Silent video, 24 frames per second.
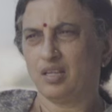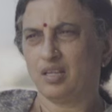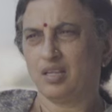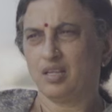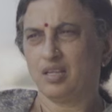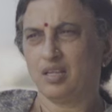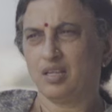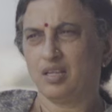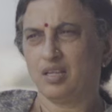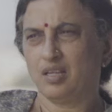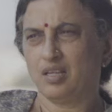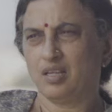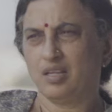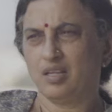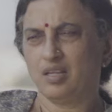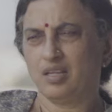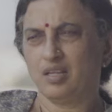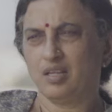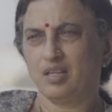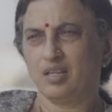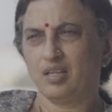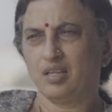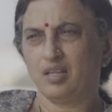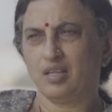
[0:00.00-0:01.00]

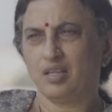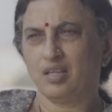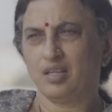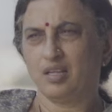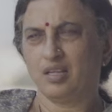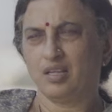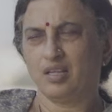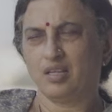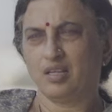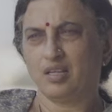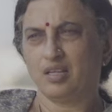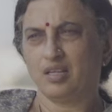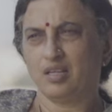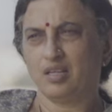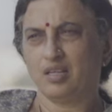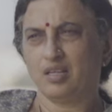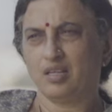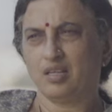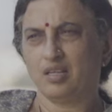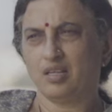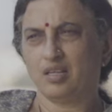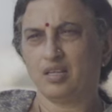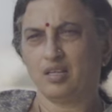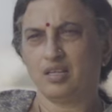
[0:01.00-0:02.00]

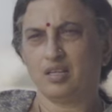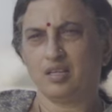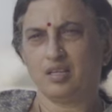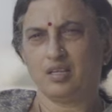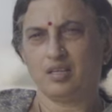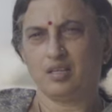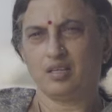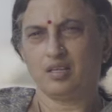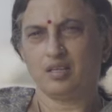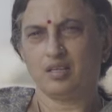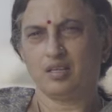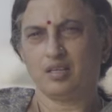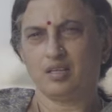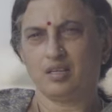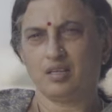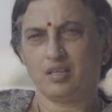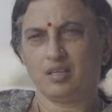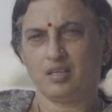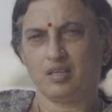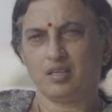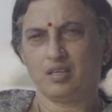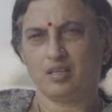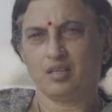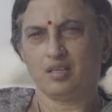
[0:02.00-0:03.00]

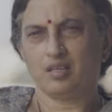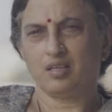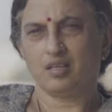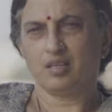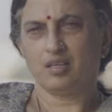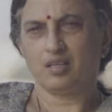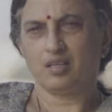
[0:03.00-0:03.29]
No words are spoken by the person on screen.